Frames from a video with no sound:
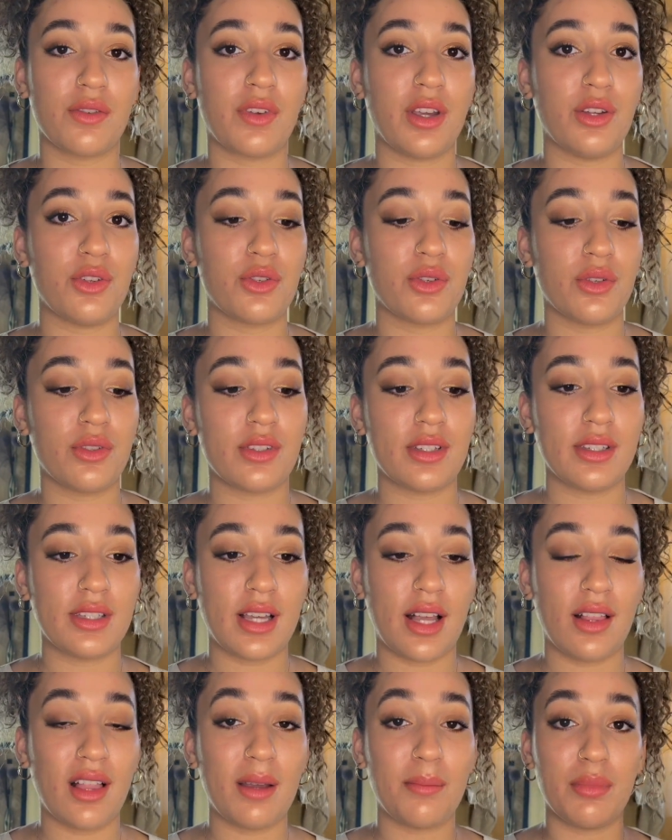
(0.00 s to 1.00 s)
facials
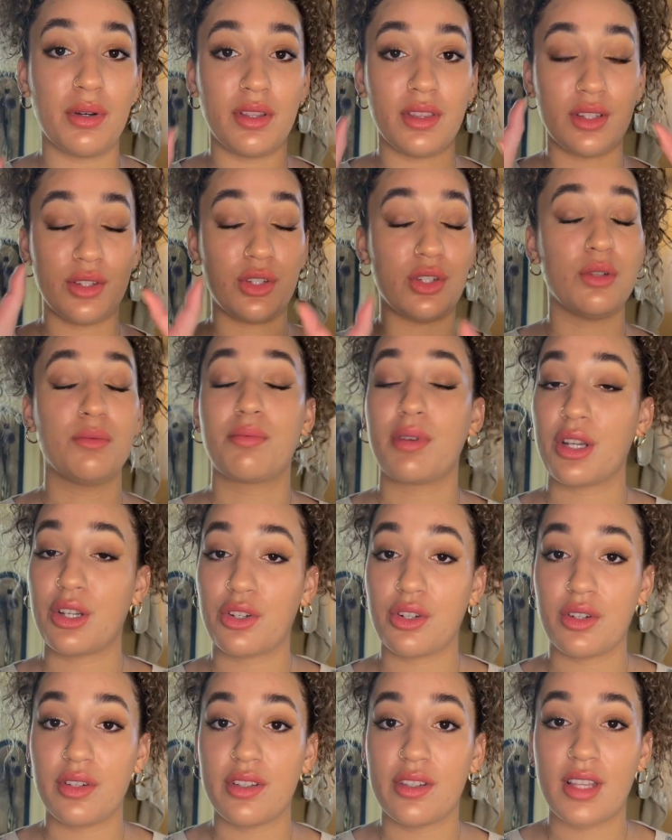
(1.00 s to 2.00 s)
until I put the two
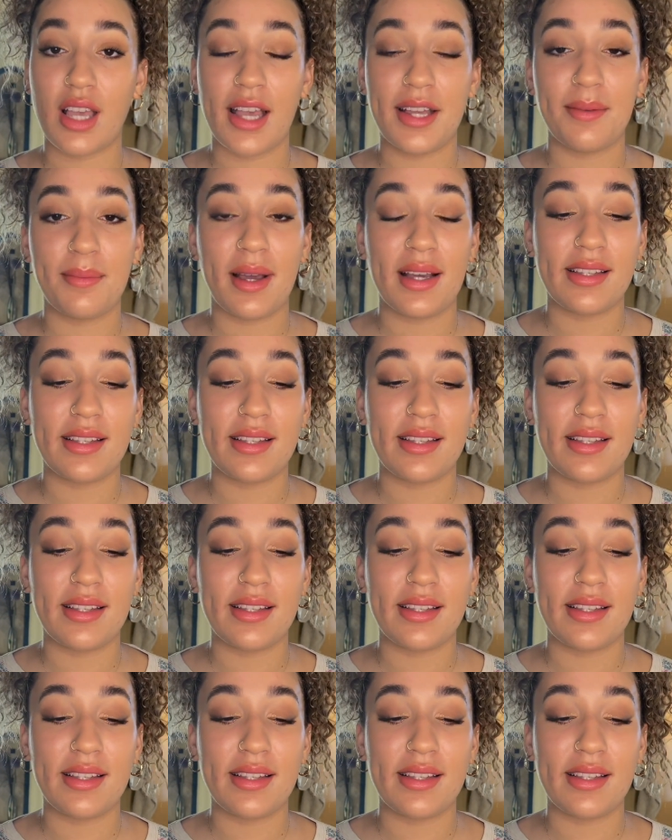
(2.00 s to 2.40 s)
pictures side by